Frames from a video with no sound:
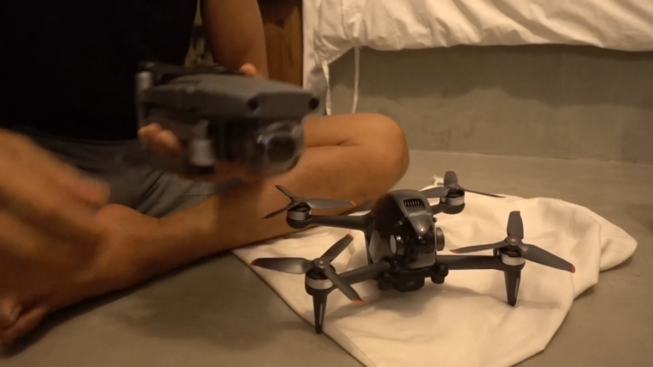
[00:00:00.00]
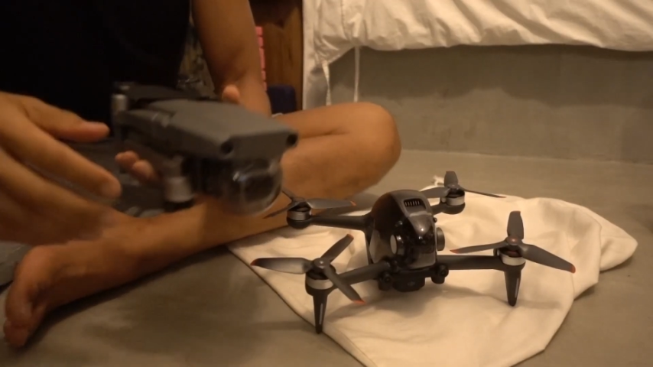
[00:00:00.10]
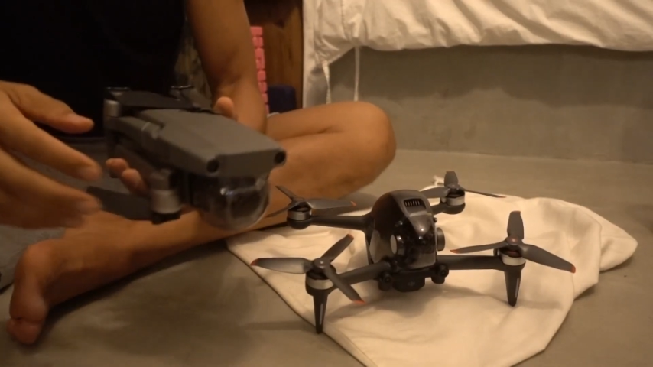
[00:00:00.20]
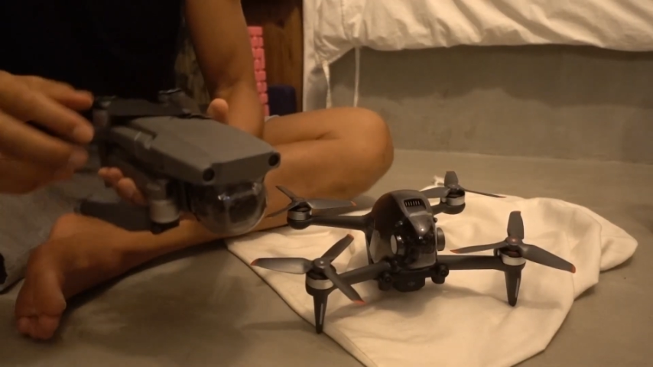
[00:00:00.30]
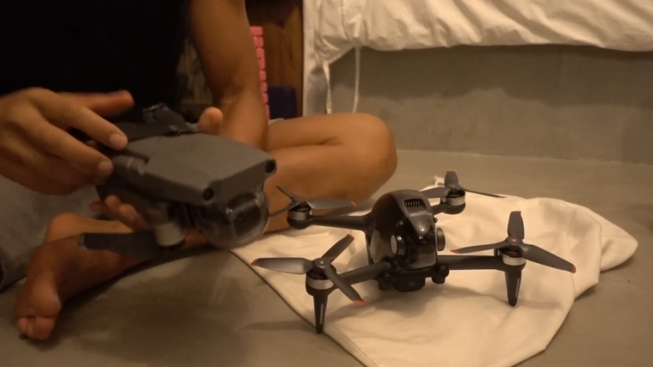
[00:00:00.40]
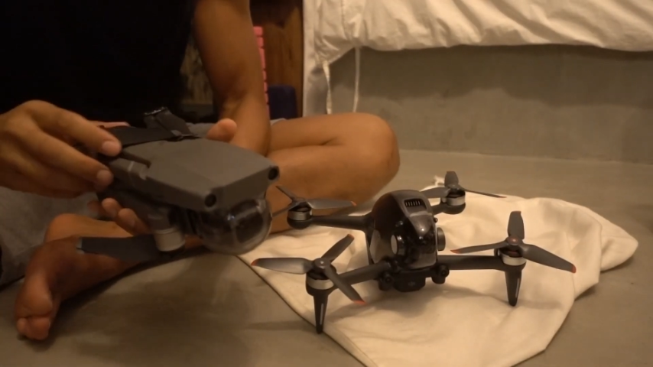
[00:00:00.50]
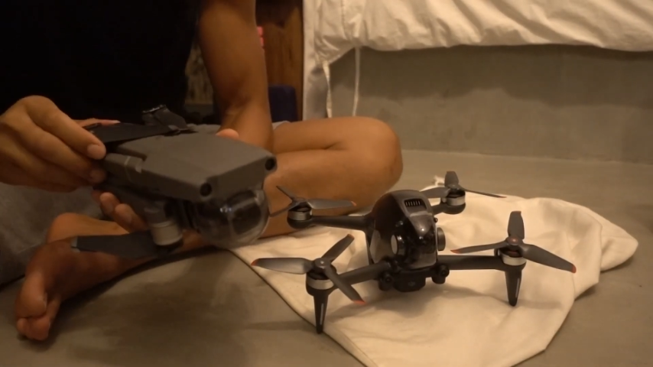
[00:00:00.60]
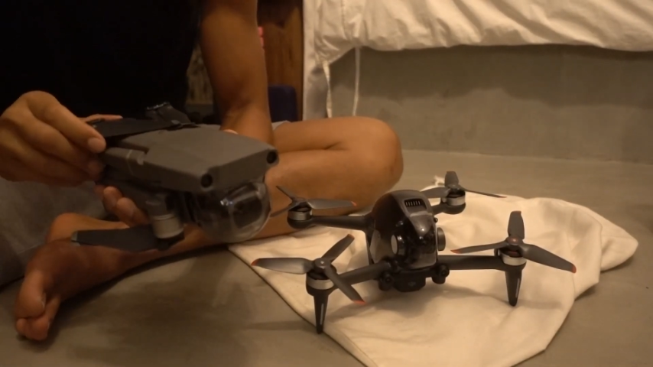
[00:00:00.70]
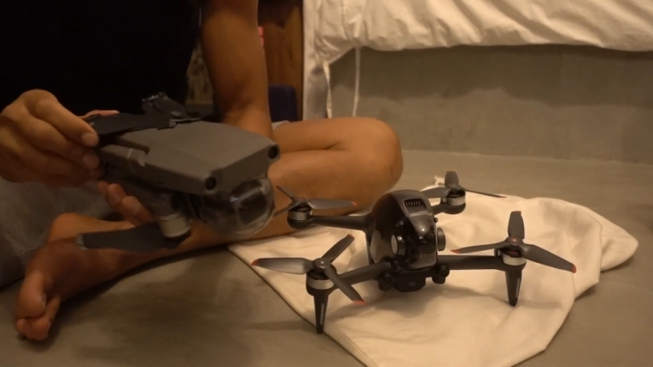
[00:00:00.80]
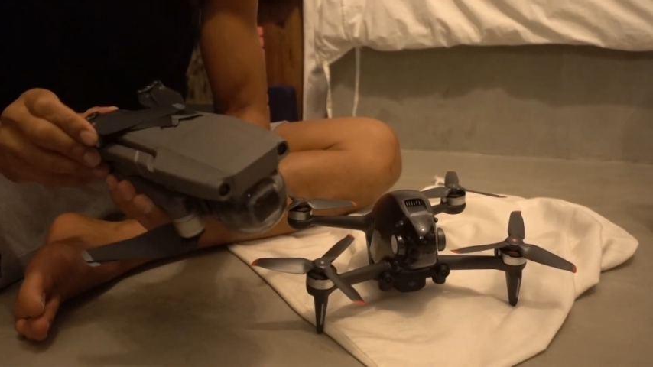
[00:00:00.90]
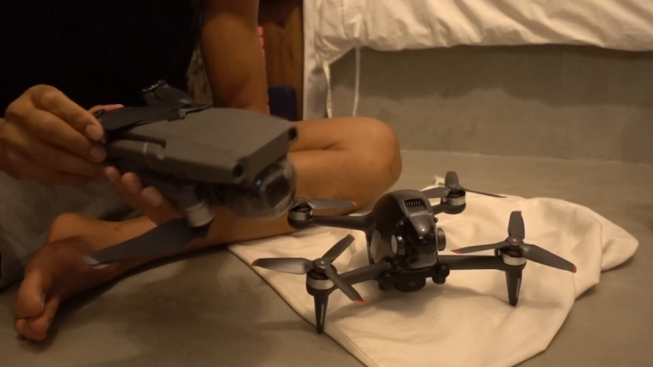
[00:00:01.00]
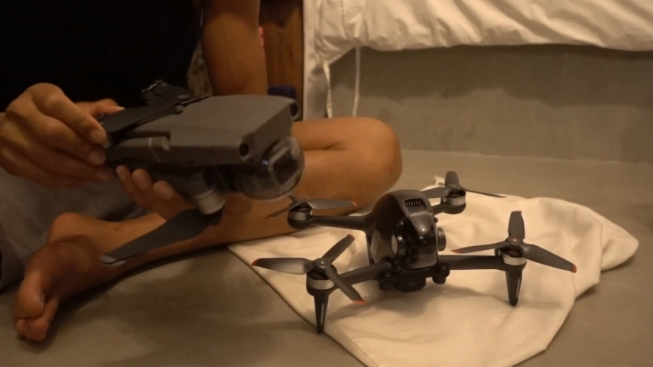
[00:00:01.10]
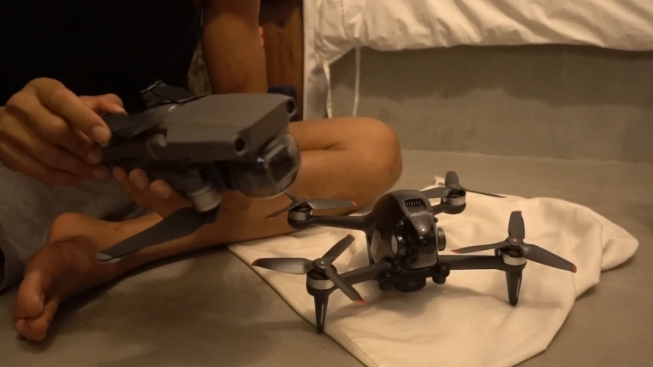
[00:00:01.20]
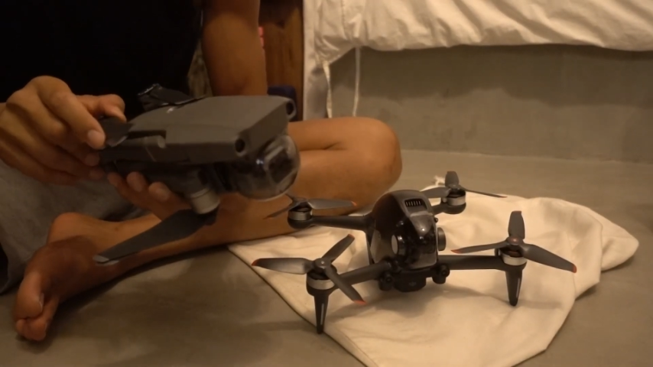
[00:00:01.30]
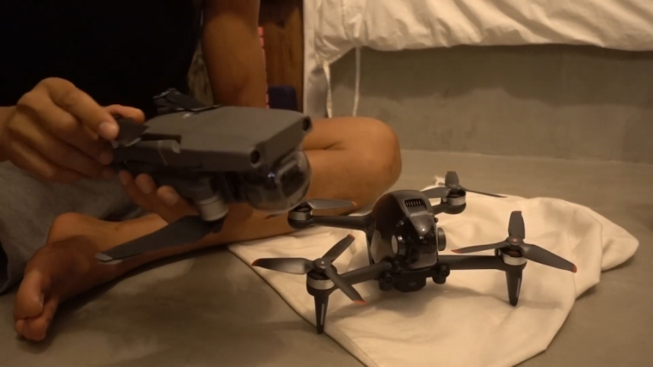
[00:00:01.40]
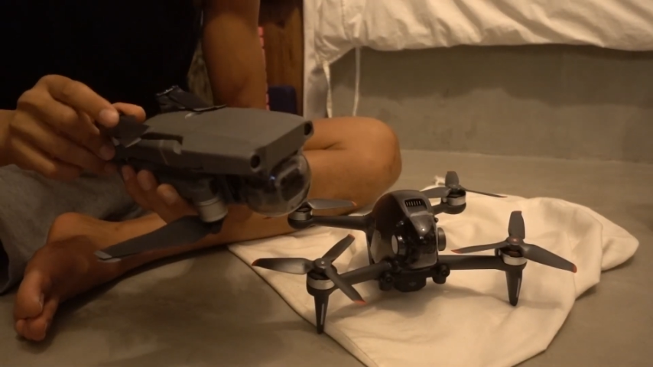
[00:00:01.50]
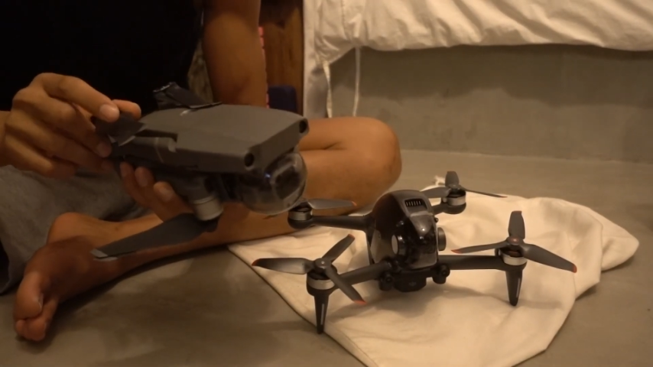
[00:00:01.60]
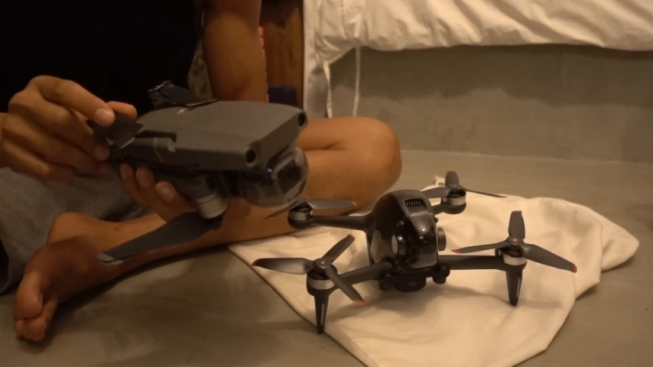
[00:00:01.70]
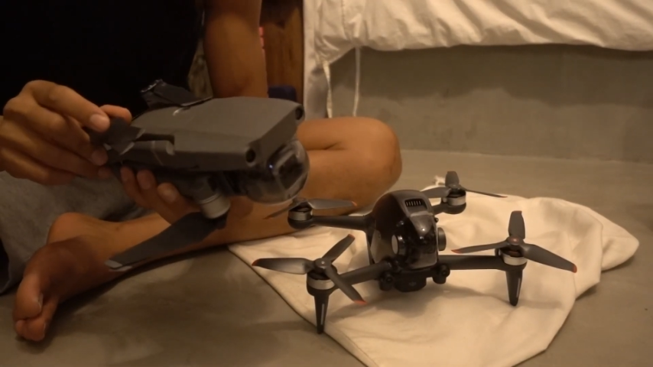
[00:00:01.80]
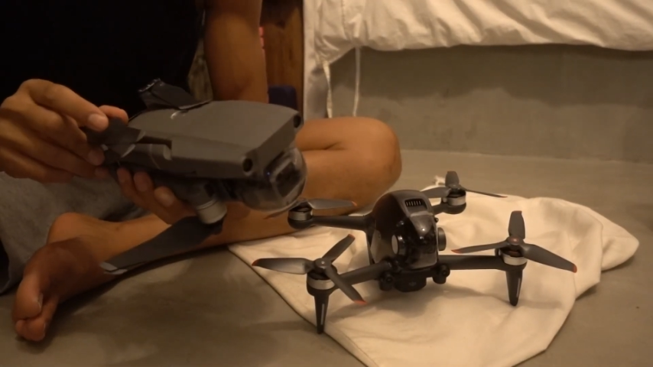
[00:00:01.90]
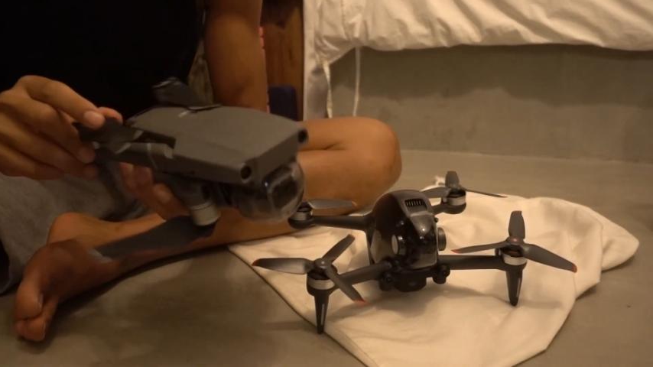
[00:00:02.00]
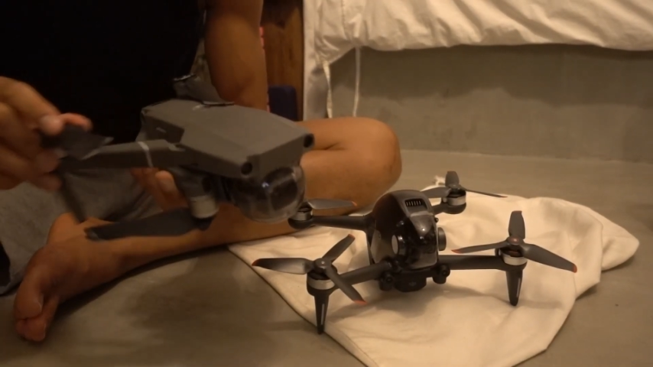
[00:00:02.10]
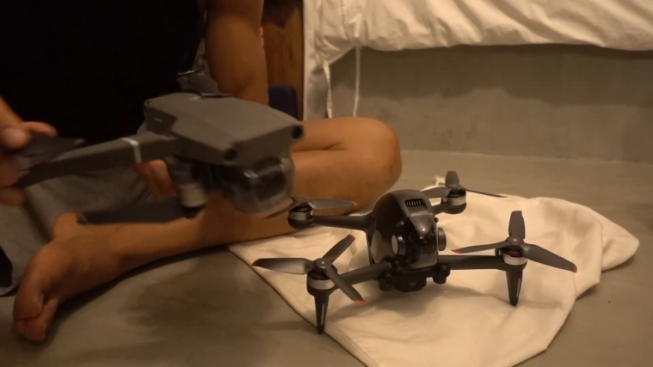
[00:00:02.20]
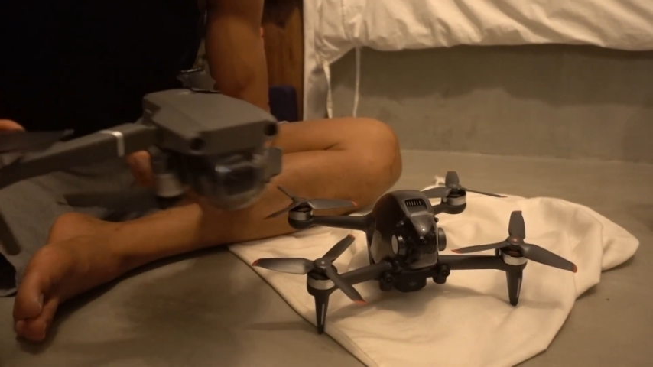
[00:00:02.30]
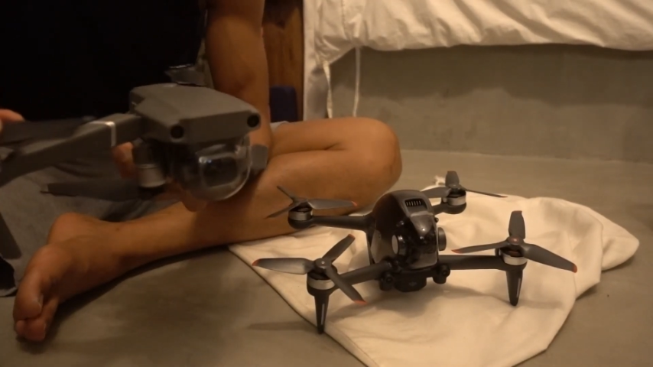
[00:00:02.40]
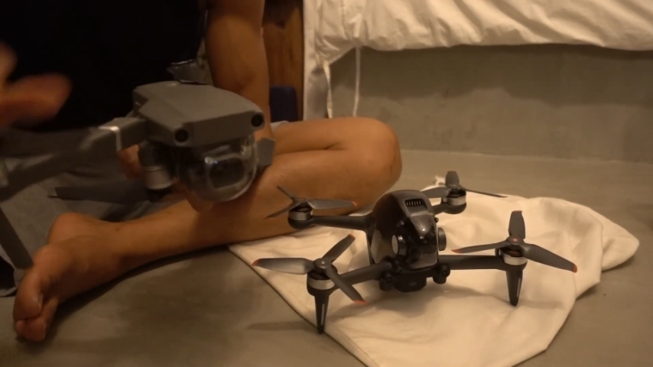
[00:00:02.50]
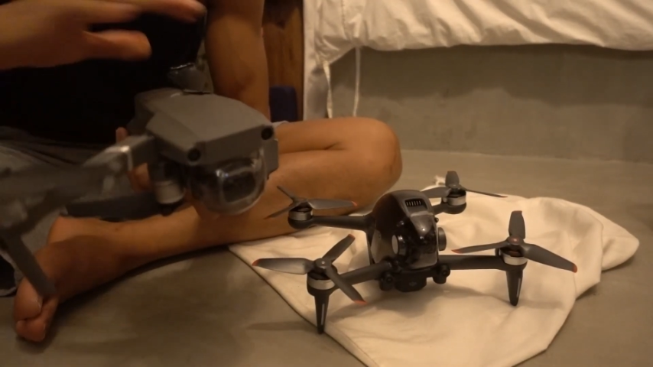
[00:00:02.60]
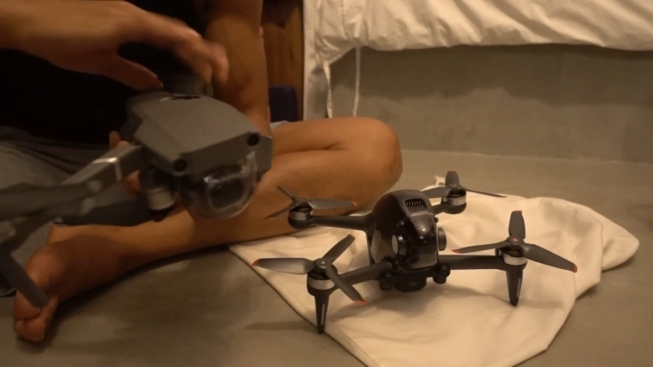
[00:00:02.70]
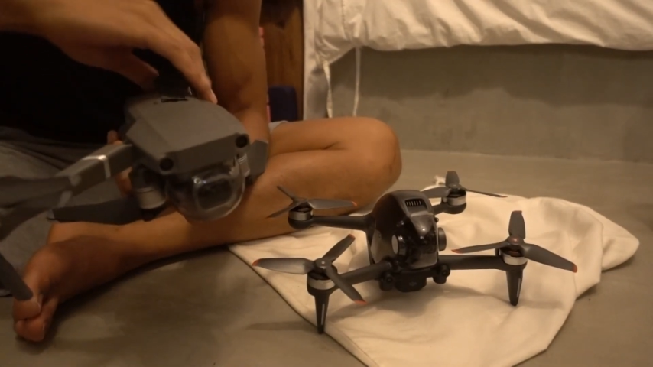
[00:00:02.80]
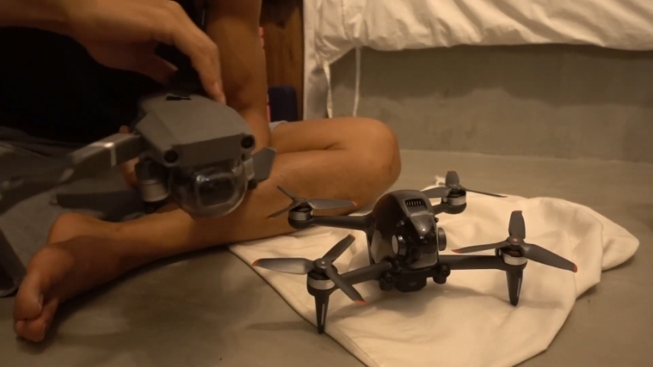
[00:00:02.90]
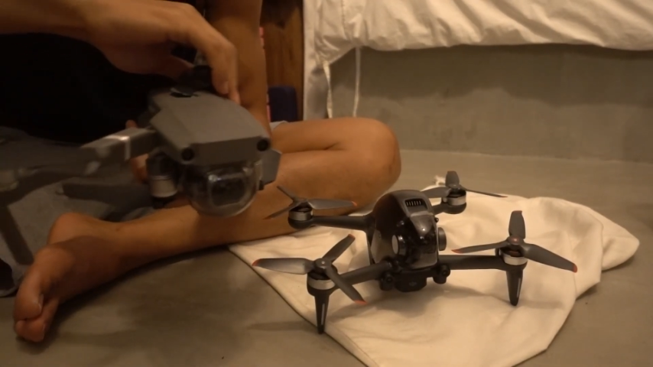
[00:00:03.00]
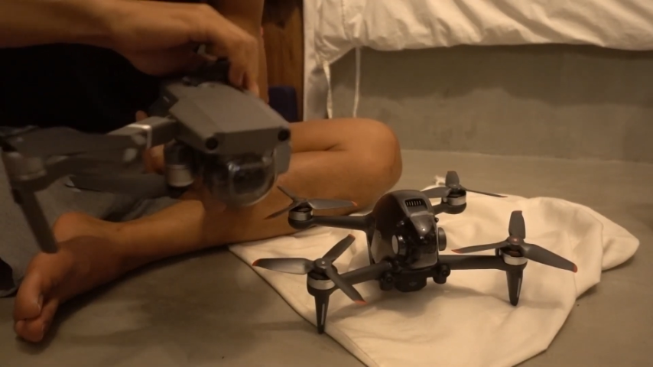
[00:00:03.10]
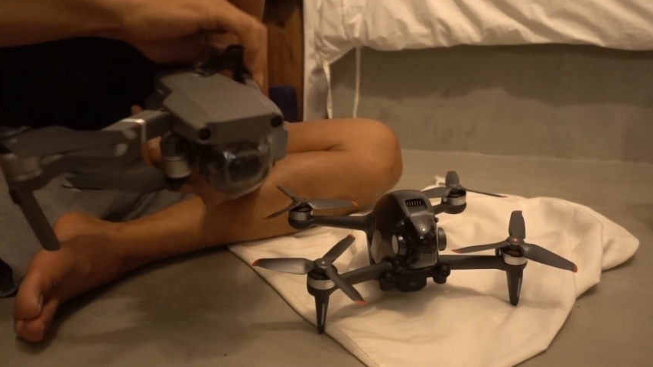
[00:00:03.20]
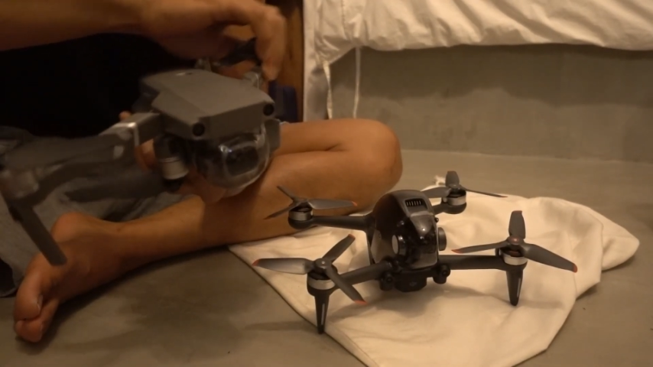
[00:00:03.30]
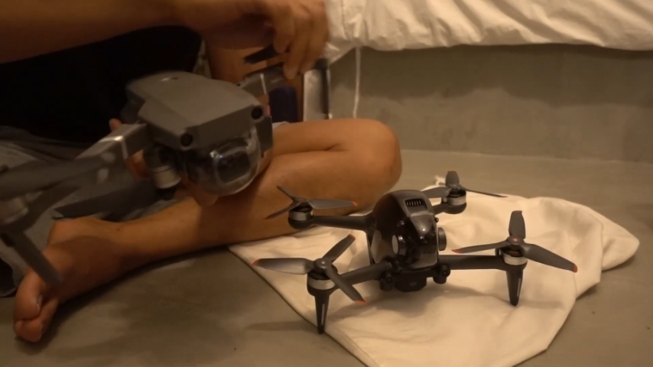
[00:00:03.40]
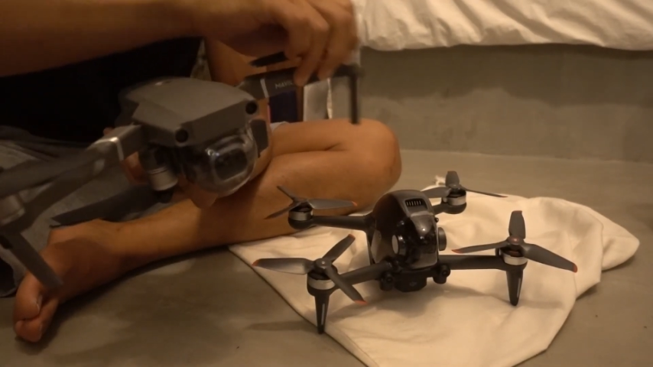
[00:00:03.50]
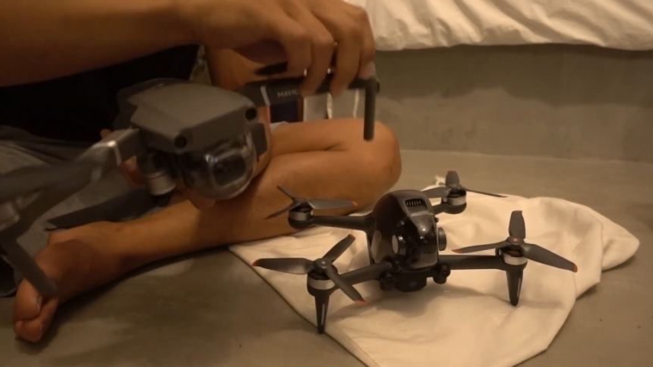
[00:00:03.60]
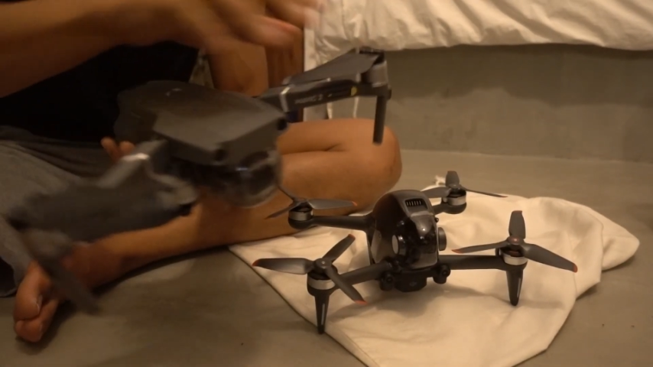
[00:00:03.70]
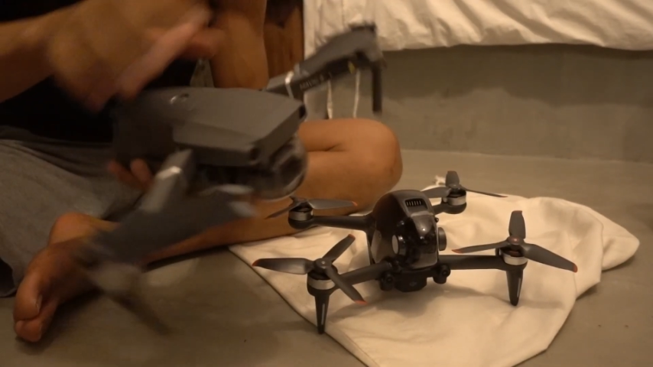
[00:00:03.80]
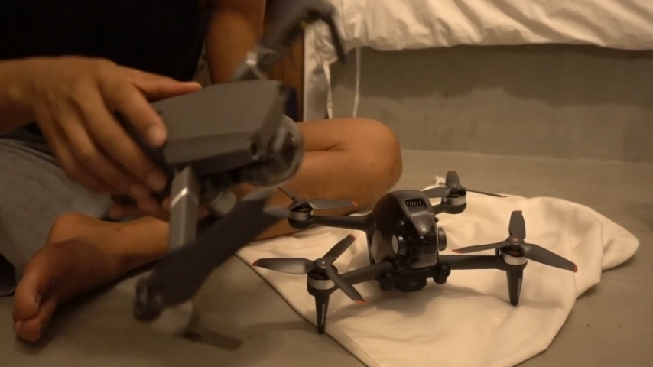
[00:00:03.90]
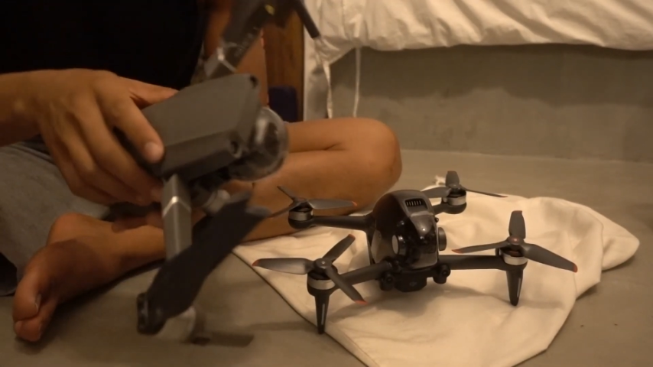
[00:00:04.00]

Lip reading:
Nobody's mouth can be seen.